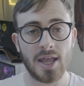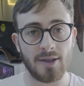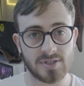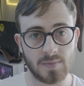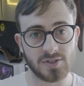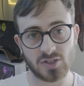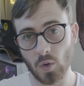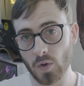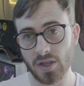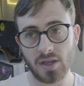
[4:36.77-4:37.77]
If someone's
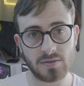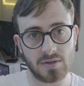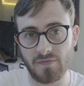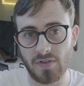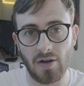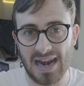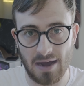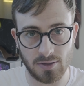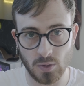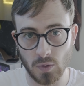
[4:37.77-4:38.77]
talking, if they're a
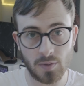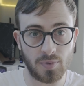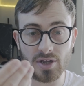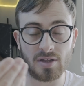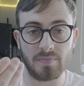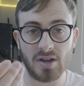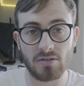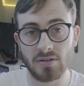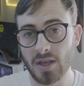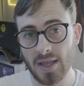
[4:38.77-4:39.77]
loud talker, put it in the
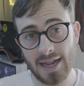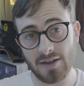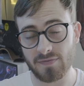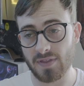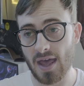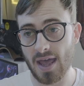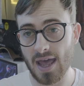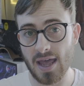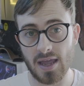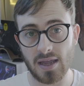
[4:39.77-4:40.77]
middle, and if they're
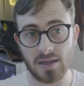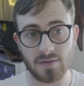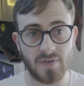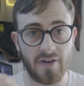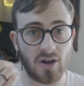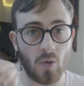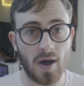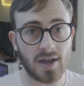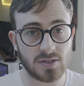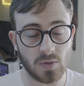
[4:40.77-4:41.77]
a very
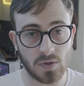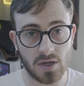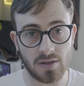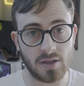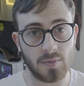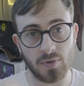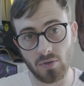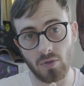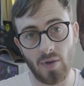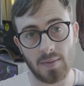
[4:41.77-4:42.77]
quiet talker, then you put it
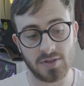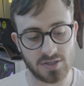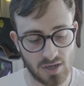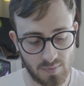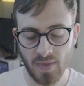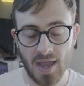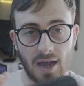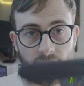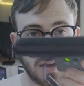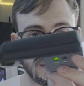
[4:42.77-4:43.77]
all the way up to the top.
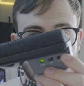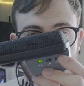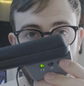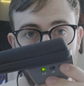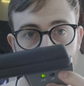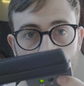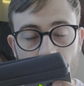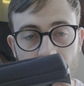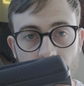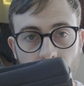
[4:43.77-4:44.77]
And lastly, if you got any